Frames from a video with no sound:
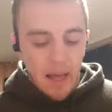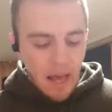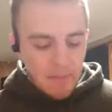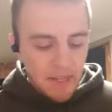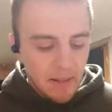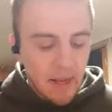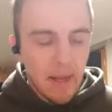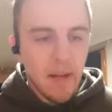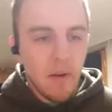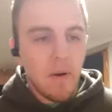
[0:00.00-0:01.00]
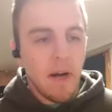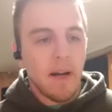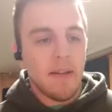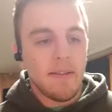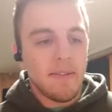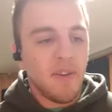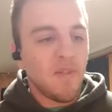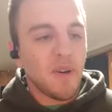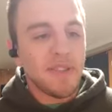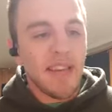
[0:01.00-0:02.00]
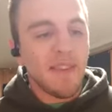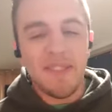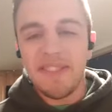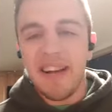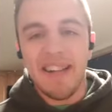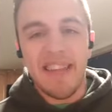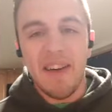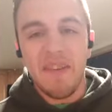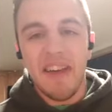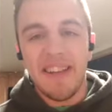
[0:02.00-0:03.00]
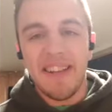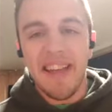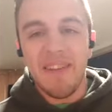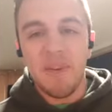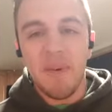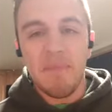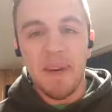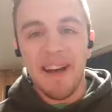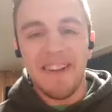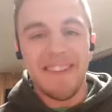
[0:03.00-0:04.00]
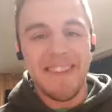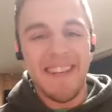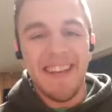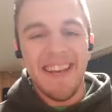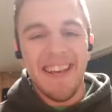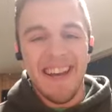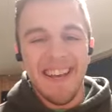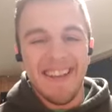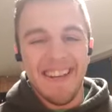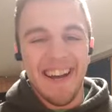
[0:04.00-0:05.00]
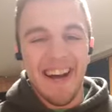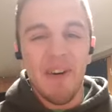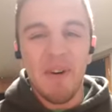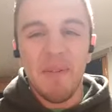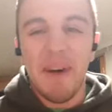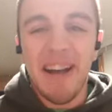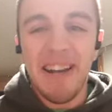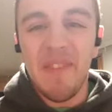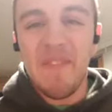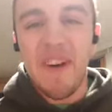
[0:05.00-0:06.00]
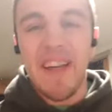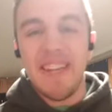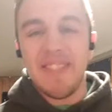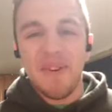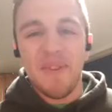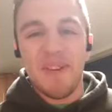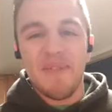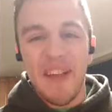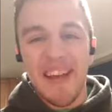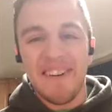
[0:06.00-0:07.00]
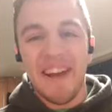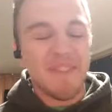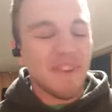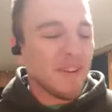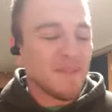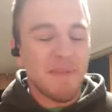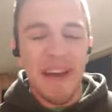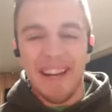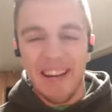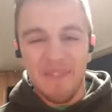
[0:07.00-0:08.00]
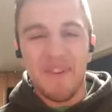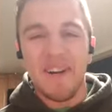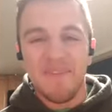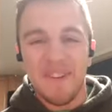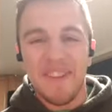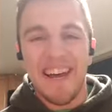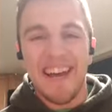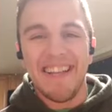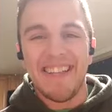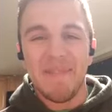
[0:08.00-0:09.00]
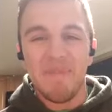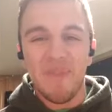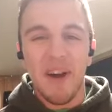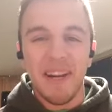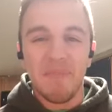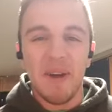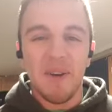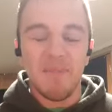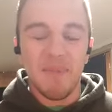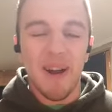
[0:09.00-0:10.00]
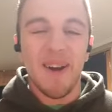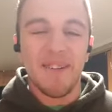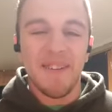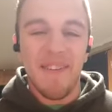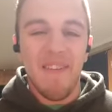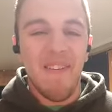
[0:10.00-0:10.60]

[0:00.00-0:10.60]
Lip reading: Yeah, I mean, I know 247's got that vacant heavyweight belt. And I wouldn't mind if that Julian Flannery ever comes back. I'll fight him for that before I end up going pro.